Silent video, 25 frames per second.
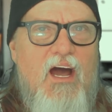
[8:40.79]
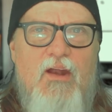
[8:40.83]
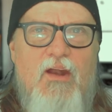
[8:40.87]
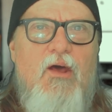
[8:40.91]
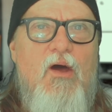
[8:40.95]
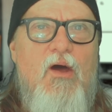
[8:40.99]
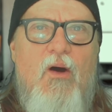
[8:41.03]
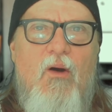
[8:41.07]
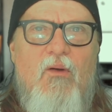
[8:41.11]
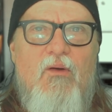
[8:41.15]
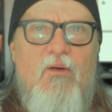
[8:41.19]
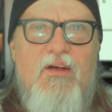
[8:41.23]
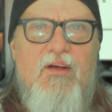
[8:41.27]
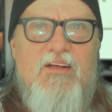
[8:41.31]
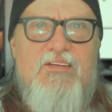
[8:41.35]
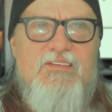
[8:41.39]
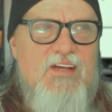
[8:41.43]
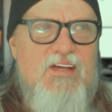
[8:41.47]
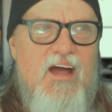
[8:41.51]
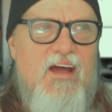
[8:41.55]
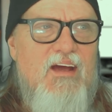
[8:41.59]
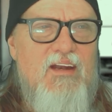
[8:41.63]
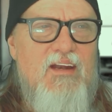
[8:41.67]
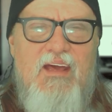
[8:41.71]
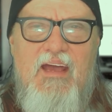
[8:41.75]
I know
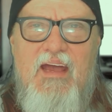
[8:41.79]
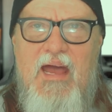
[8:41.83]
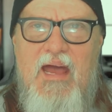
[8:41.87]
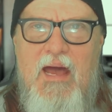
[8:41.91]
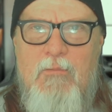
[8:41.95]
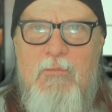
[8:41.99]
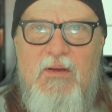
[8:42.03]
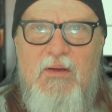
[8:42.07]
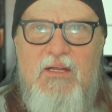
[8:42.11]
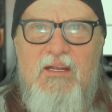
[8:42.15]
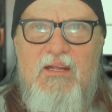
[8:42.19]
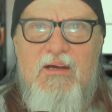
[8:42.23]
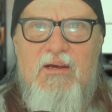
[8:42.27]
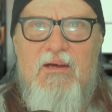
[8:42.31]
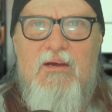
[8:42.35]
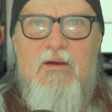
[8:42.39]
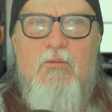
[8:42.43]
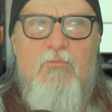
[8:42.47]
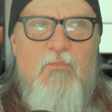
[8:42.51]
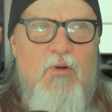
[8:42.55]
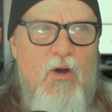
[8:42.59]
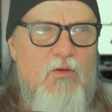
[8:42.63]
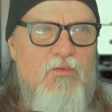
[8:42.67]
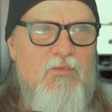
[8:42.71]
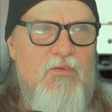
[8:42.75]
it's not going to happen,
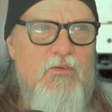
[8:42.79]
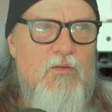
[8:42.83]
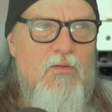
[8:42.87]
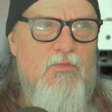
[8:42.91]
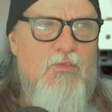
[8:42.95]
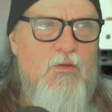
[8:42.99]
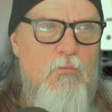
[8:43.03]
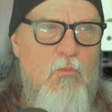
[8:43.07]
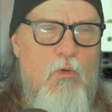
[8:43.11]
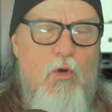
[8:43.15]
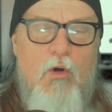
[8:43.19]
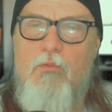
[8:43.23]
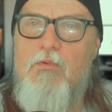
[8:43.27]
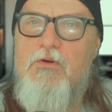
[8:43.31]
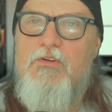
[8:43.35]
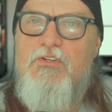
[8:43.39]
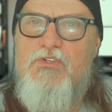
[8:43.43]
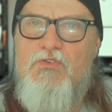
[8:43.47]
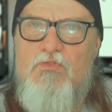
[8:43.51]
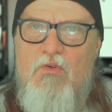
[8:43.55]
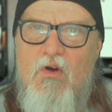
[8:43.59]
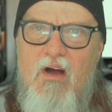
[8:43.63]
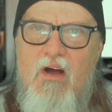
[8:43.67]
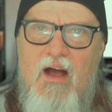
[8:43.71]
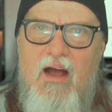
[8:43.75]
but the more we
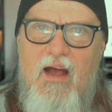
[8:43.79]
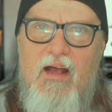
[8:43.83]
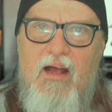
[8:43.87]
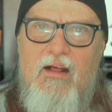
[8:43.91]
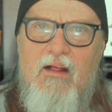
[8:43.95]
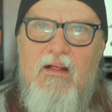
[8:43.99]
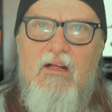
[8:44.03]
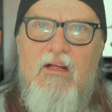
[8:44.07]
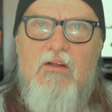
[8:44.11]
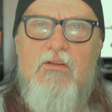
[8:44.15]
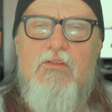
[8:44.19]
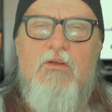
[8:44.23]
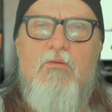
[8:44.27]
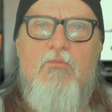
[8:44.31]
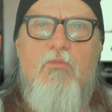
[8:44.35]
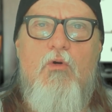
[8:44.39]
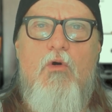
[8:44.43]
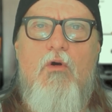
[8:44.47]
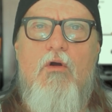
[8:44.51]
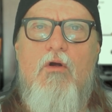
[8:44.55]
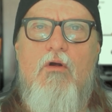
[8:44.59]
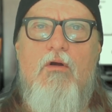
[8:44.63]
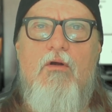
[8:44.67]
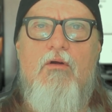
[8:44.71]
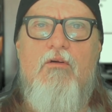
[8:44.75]
try, the
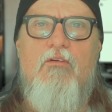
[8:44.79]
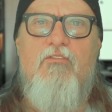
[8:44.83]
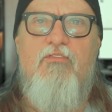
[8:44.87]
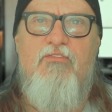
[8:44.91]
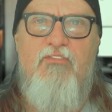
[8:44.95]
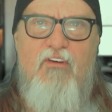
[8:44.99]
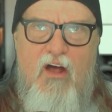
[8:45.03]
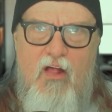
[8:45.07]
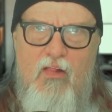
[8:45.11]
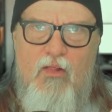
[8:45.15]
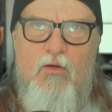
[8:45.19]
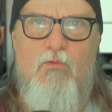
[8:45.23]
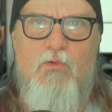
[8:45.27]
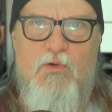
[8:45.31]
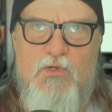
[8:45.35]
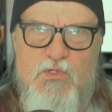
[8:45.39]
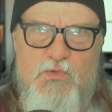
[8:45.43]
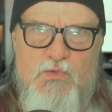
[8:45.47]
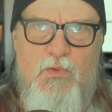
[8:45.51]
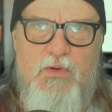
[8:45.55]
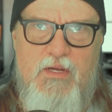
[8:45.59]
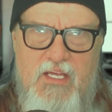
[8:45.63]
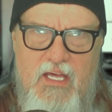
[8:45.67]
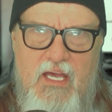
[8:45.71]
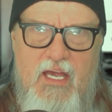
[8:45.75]
more
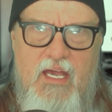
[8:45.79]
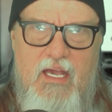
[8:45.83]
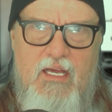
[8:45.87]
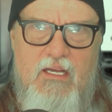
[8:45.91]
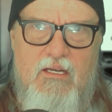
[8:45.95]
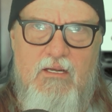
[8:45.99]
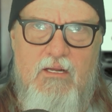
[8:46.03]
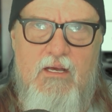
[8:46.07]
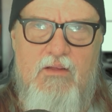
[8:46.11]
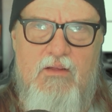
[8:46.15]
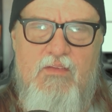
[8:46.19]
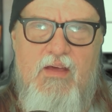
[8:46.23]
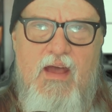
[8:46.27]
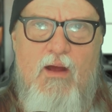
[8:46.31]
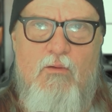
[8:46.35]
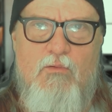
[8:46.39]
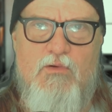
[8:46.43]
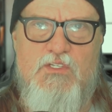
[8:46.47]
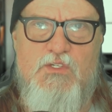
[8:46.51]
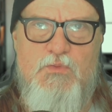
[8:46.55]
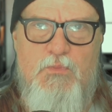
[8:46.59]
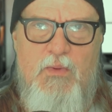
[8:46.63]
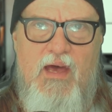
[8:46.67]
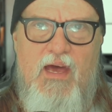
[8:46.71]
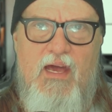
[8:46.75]
followers we gain in that
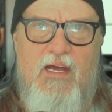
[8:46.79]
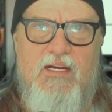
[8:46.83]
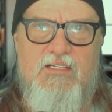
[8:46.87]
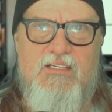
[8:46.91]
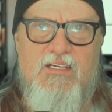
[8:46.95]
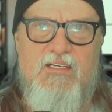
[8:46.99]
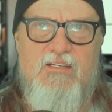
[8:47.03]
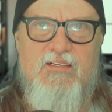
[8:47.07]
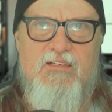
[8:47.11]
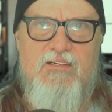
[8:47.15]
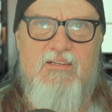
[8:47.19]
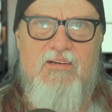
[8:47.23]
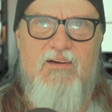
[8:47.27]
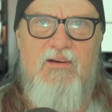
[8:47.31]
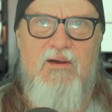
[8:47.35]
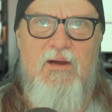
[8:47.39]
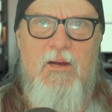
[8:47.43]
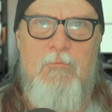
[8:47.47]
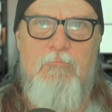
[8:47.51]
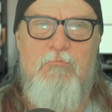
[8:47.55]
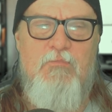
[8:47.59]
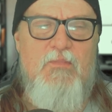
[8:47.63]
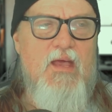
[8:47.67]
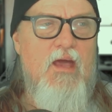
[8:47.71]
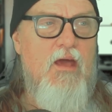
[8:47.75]
respect. All
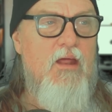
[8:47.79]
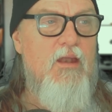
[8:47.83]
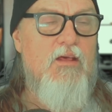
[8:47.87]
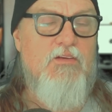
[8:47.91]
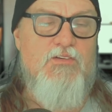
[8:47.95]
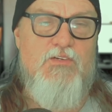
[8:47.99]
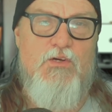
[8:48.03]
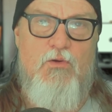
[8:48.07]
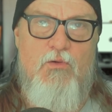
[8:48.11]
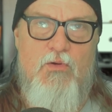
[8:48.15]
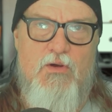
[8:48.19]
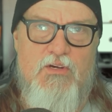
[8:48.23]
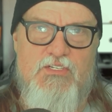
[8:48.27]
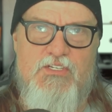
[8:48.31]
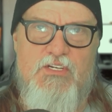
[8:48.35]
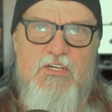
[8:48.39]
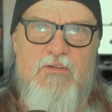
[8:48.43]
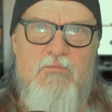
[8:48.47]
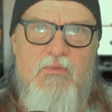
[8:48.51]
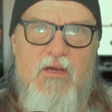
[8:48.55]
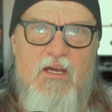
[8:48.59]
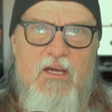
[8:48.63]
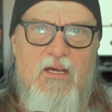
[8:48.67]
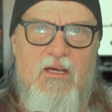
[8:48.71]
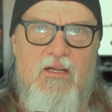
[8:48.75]
right. And as a
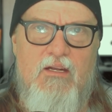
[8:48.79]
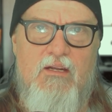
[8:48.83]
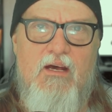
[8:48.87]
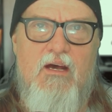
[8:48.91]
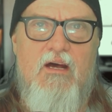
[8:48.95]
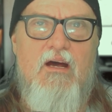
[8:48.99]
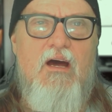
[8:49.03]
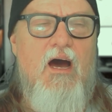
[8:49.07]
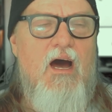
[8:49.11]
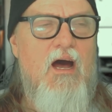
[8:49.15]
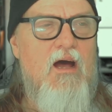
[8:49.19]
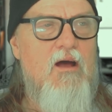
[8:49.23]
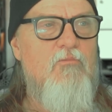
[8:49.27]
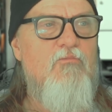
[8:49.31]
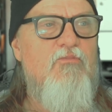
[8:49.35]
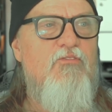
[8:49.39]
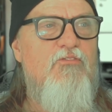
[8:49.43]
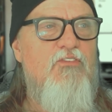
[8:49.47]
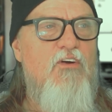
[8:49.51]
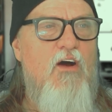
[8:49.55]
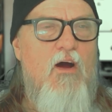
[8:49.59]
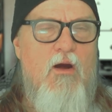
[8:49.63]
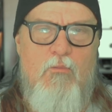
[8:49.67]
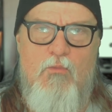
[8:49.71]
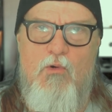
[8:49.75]
Christian man, I'm
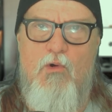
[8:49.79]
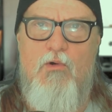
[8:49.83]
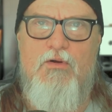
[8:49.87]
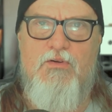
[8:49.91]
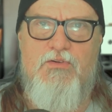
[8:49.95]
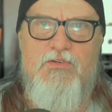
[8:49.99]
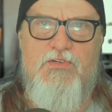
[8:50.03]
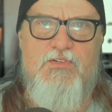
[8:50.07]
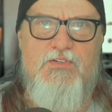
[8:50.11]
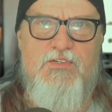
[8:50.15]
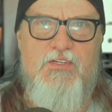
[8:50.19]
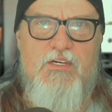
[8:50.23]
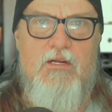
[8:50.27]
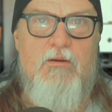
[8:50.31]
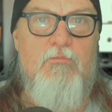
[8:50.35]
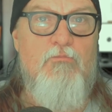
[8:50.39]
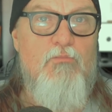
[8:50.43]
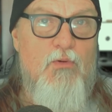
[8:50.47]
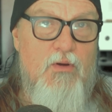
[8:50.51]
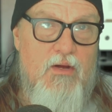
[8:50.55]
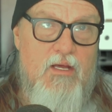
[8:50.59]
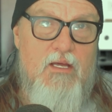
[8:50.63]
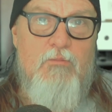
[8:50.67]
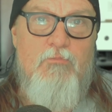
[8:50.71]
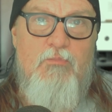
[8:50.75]
far more interested
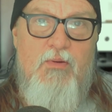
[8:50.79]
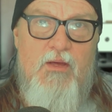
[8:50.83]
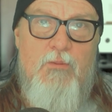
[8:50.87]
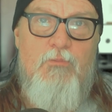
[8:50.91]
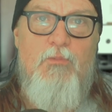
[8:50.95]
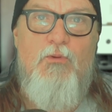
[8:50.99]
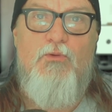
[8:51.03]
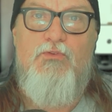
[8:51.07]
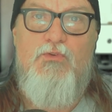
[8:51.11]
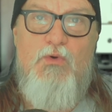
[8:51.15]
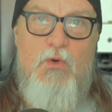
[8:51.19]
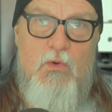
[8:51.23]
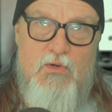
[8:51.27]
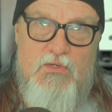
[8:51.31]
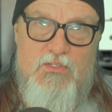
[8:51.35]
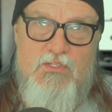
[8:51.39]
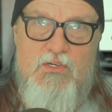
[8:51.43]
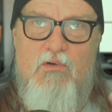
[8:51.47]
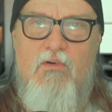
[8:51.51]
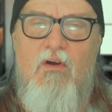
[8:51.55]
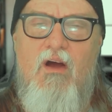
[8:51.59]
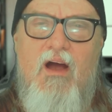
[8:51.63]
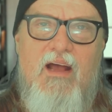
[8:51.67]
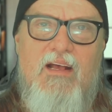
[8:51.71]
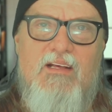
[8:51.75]
in bringing people
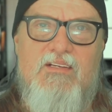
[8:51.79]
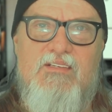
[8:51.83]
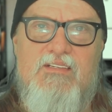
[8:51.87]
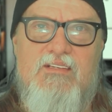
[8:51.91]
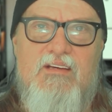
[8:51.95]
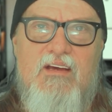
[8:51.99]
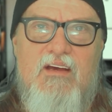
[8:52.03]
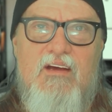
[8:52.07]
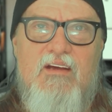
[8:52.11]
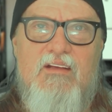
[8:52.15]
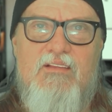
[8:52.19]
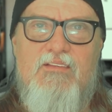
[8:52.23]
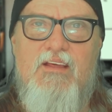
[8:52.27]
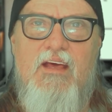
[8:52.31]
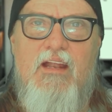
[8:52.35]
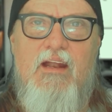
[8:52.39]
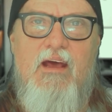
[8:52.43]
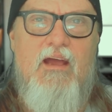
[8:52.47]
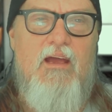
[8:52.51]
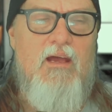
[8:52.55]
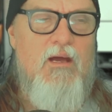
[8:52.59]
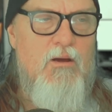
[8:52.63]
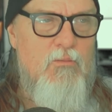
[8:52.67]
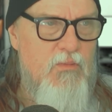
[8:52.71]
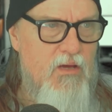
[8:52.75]
towards Christ than
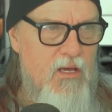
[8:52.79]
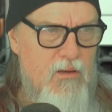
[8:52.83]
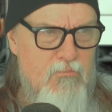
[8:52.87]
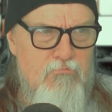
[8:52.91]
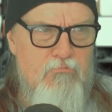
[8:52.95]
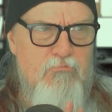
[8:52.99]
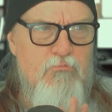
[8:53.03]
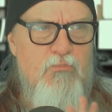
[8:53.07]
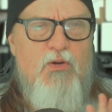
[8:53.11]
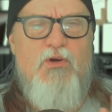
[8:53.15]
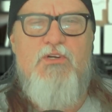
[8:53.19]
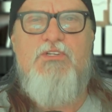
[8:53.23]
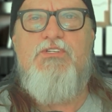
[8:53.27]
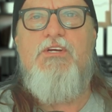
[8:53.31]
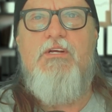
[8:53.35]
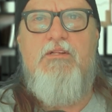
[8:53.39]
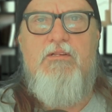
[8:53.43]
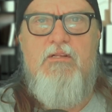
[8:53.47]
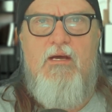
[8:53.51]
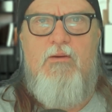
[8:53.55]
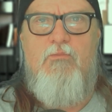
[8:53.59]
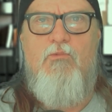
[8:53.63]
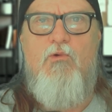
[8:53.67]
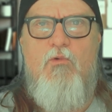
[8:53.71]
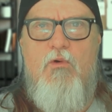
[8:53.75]
I am in
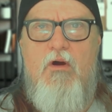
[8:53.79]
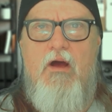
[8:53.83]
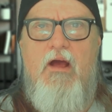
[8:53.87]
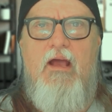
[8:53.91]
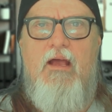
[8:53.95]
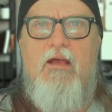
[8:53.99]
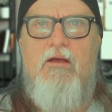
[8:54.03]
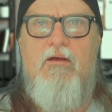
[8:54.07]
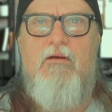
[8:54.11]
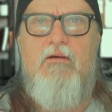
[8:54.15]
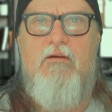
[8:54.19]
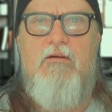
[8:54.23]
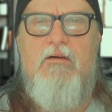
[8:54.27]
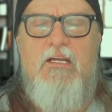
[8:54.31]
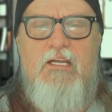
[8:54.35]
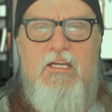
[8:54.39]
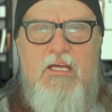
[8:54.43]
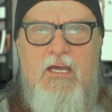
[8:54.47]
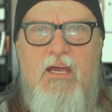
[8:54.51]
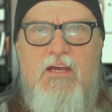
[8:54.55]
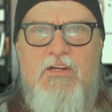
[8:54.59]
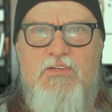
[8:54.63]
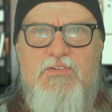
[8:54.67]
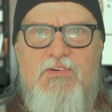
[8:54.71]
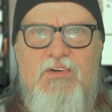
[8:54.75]
pushing them away
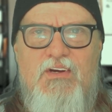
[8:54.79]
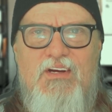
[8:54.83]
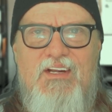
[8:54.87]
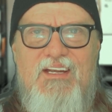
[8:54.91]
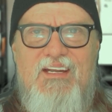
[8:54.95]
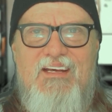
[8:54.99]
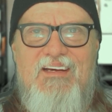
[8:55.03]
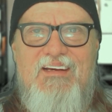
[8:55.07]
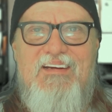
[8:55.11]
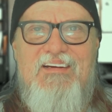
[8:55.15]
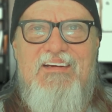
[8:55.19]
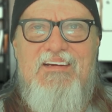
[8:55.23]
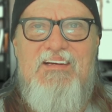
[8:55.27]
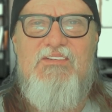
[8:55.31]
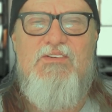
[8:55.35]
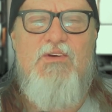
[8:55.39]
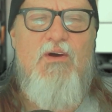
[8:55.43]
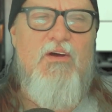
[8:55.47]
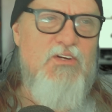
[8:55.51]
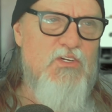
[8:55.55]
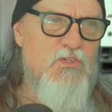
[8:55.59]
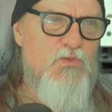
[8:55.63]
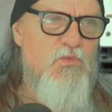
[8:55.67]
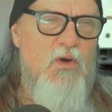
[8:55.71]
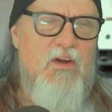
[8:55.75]
in hatred.
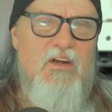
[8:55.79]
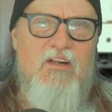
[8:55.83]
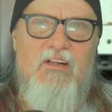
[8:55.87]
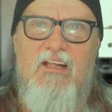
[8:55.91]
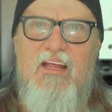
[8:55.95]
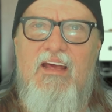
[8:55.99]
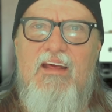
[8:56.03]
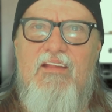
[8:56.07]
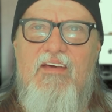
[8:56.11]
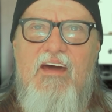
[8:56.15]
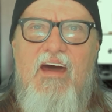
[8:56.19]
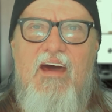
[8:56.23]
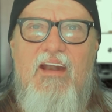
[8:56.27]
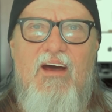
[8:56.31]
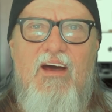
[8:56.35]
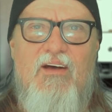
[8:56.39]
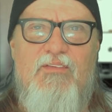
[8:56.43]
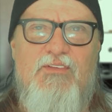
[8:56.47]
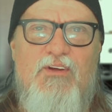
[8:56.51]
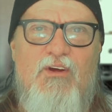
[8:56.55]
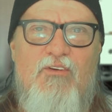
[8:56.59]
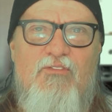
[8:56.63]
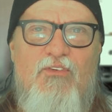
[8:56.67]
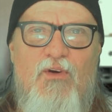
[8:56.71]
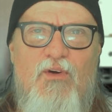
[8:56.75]
So I just wanted to lay that
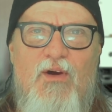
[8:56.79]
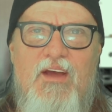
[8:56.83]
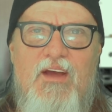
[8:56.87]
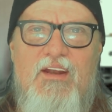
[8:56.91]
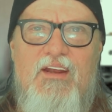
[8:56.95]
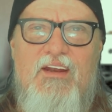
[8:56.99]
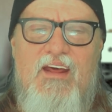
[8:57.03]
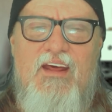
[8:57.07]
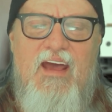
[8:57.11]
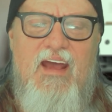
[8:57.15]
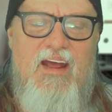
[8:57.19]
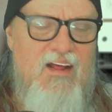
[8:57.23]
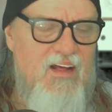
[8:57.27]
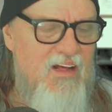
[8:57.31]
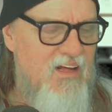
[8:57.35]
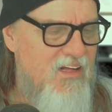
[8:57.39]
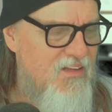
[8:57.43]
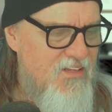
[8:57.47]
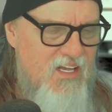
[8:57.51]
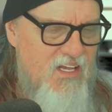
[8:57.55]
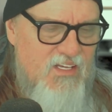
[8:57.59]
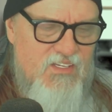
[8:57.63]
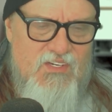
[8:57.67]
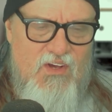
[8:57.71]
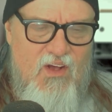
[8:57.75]
out there for you today.
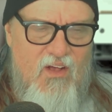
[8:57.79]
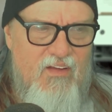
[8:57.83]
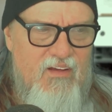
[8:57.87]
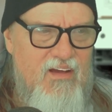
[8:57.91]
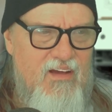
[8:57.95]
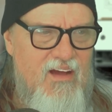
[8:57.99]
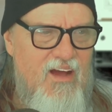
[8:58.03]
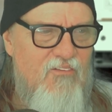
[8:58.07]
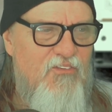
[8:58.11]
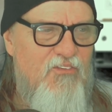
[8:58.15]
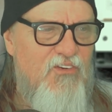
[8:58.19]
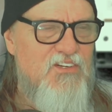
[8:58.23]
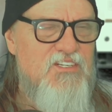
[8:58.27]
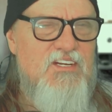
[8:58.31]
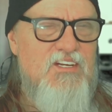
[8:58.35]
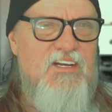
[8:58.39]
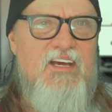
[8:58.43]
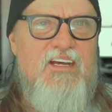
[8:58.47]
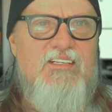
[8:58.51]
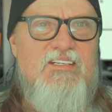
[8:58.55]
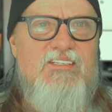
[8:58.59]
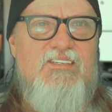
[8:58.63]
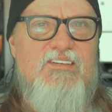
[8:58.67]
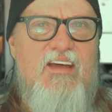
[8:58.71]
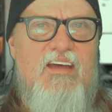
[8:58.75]
That's all I got for
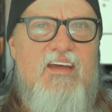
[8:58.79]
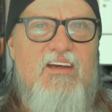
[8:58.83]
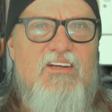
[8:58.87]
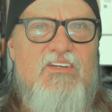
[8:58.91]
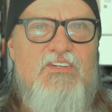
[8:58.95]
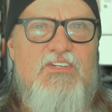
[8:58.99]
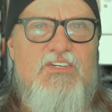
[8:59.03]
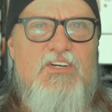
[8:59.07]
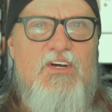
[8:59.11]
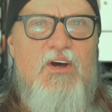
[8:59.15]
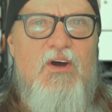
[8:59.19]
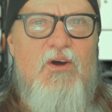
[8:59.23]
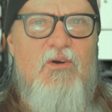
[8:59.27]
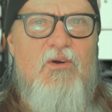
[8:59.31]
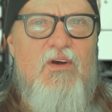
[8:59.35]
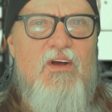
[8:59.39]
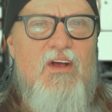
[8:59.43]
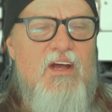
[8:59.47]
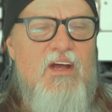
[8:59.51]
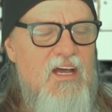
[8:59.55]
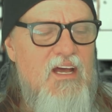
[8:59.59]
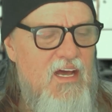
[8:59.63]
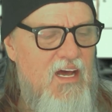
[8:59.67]
today's Stan Show.